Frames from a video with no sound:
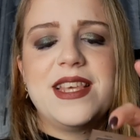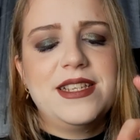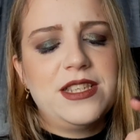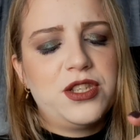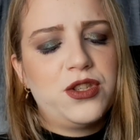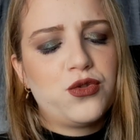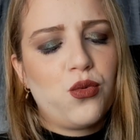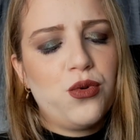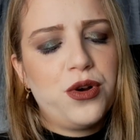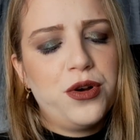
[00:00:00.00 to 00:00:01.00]
this is
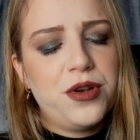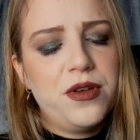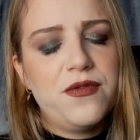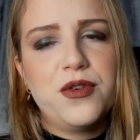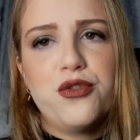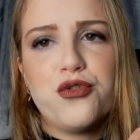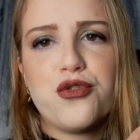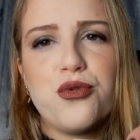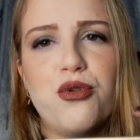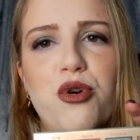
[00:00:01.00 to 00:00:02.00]
sort of
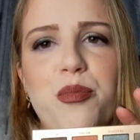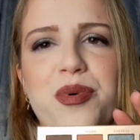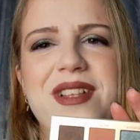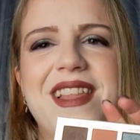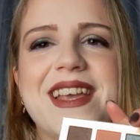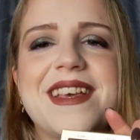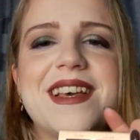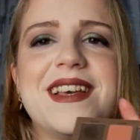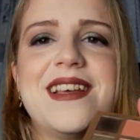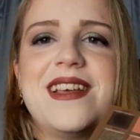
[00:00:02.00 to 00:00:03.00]
neutral, but
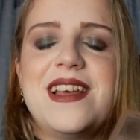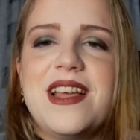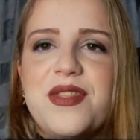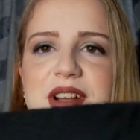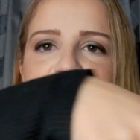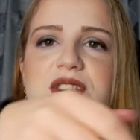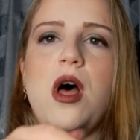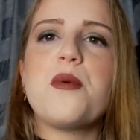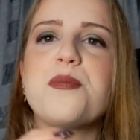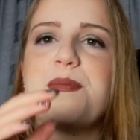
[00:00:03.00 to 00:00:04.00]
like there's
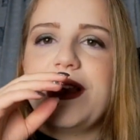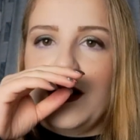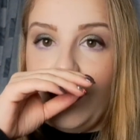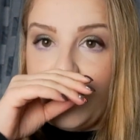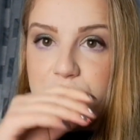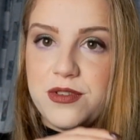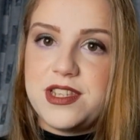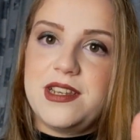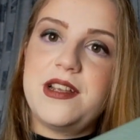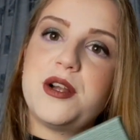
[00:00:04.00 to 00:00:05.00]
not many neutrals
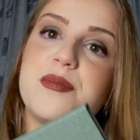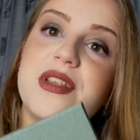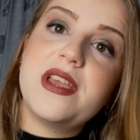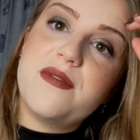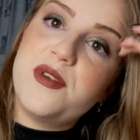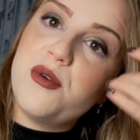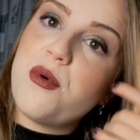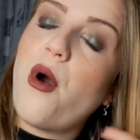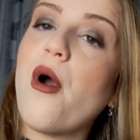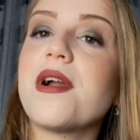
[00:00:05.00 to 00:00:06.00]
in here. But if you
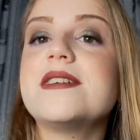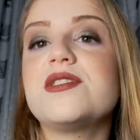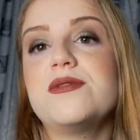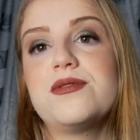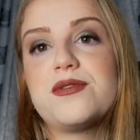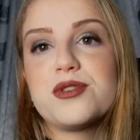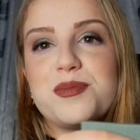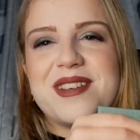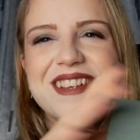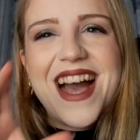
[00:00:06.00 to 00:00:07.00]
are into neutrals
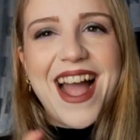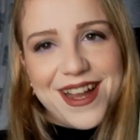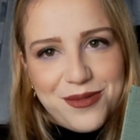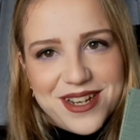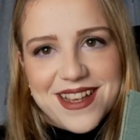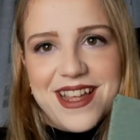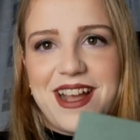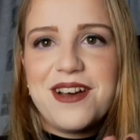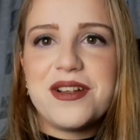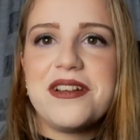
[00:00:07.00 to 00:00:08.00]
but kind of want to get
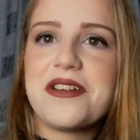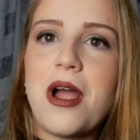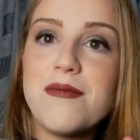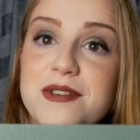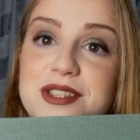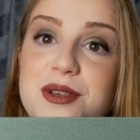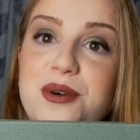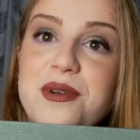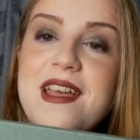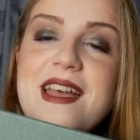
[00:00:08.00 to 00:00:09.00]
out of your comfort
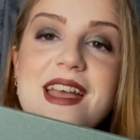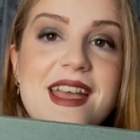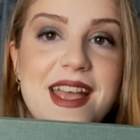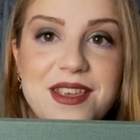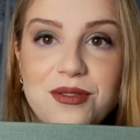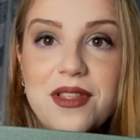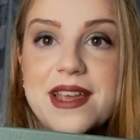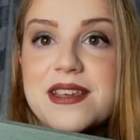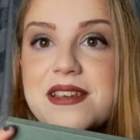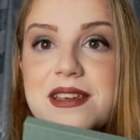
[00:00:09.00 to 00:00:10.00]
zone and you
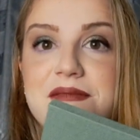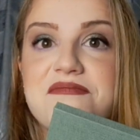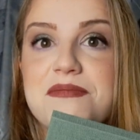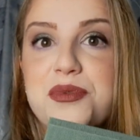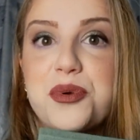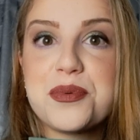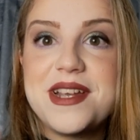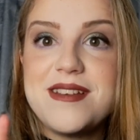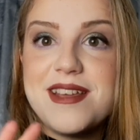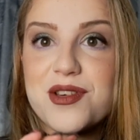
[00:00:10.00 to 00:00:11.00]
like a
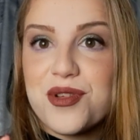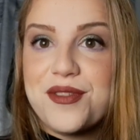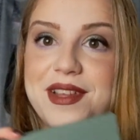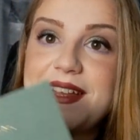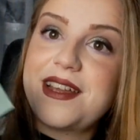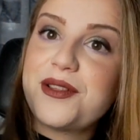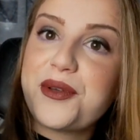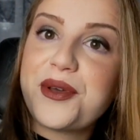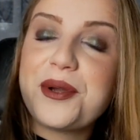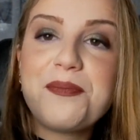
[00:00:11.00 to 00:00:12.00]
greenish leaning
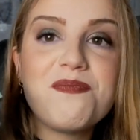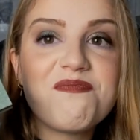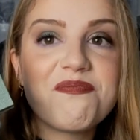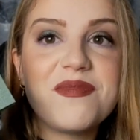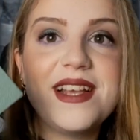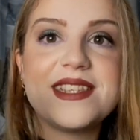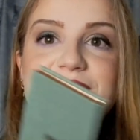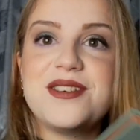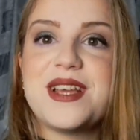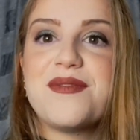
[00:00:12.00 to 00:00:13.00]
look, this
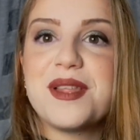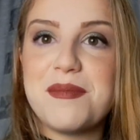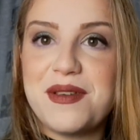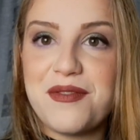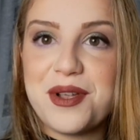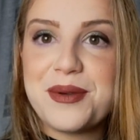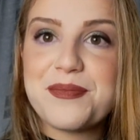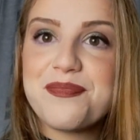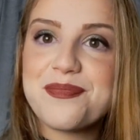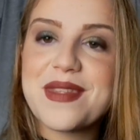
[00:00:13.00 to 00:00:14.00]
could definitely be for you.
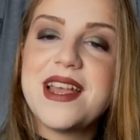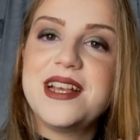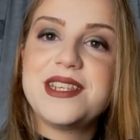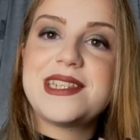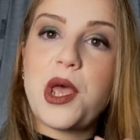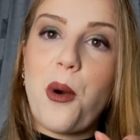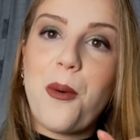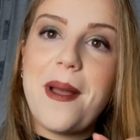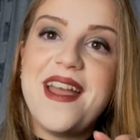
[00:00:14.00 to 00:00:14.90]
So